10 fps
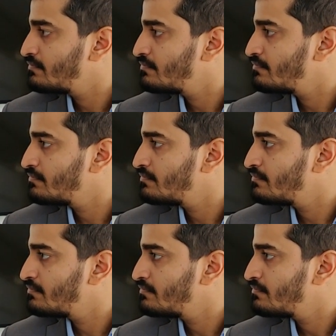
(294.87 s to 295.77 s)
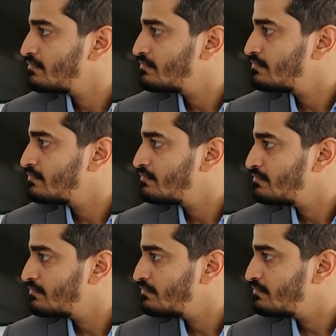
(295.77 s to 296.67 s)

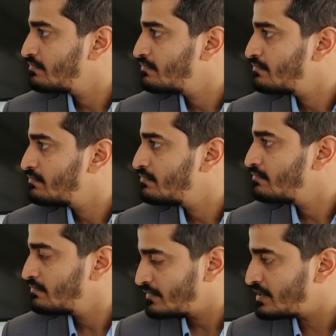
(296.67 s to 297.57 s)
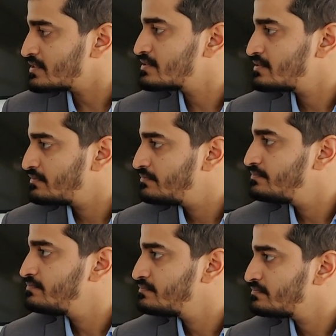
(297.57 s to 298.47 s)

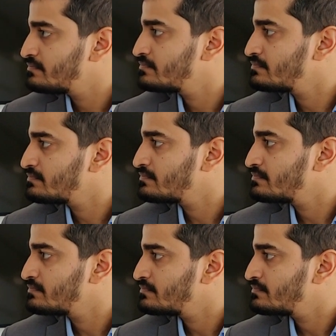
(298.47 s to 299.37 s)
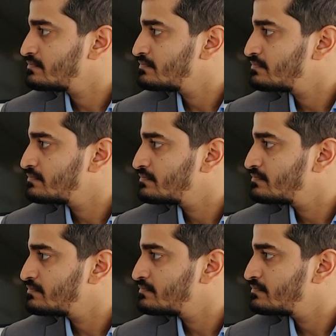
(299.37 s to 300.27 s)

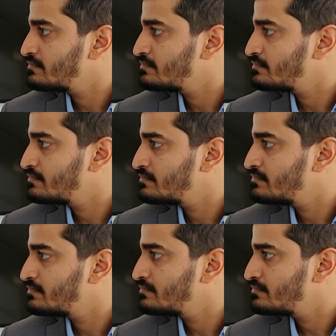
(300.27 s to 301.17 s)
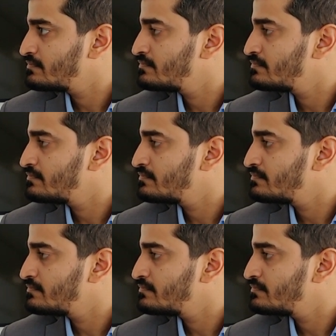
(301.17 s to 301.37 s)
The person shown says nothing.